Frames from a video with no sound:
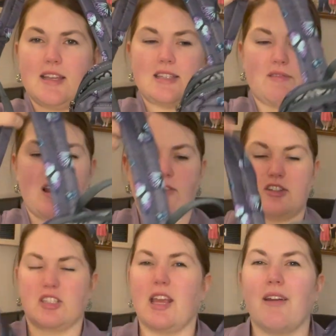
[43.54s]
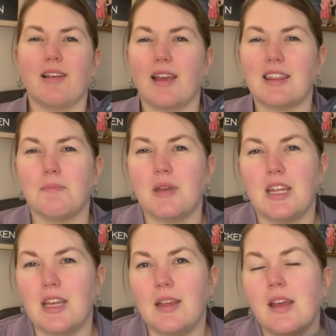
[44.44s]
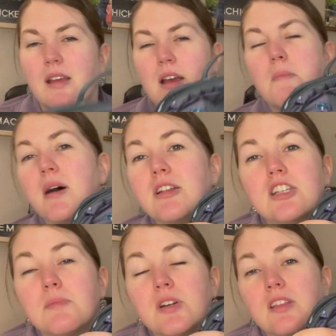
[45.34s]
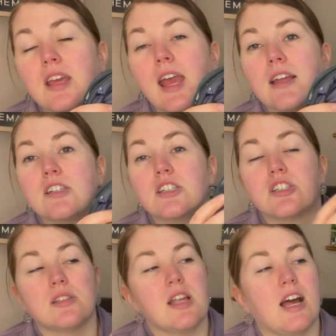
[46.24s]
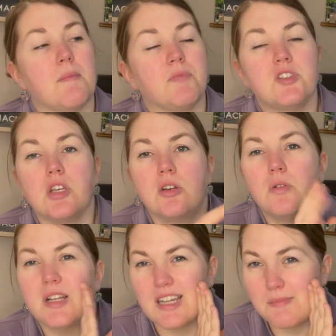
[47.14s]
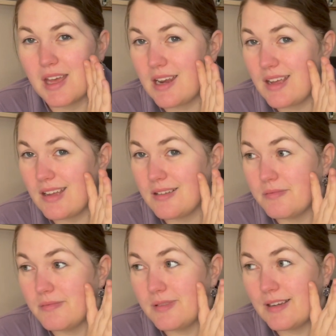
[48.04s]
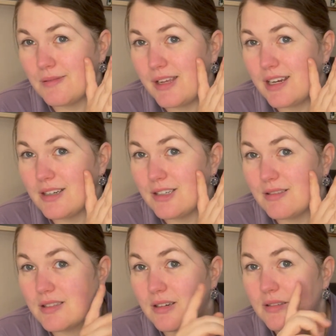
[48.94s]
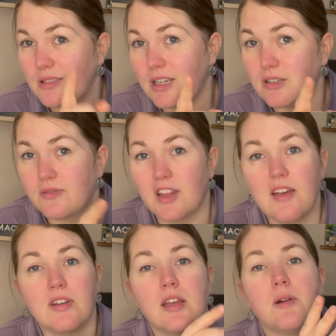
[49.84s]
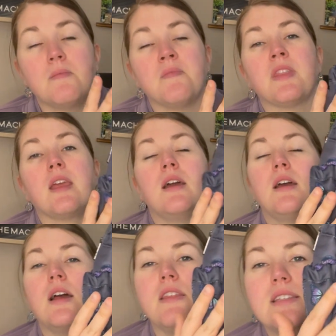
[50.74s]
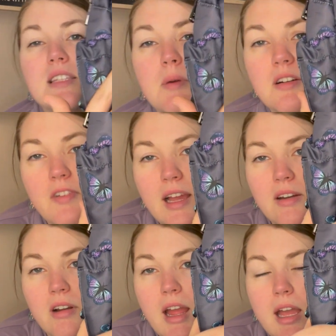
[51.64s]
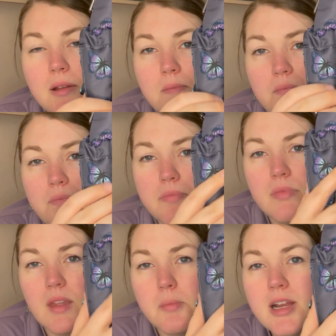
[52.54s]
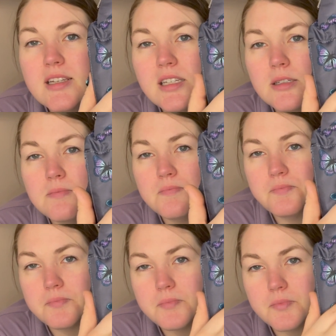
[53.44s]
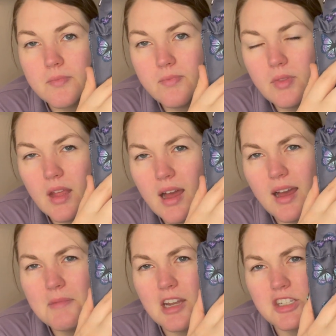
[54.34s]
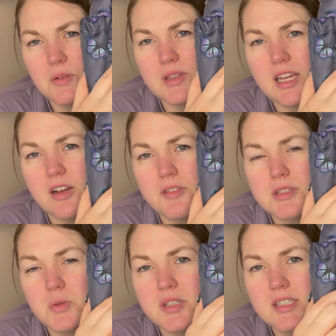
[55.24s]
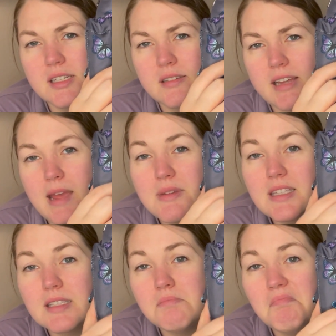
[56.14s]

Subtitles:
I'd rather just carry like the mini puddle jumper or the Canter 2, which I'm getting in a week or two, so stay tuned for that video. This is the butterfly gray print. I'm not sure what they call this, quilting diamonds.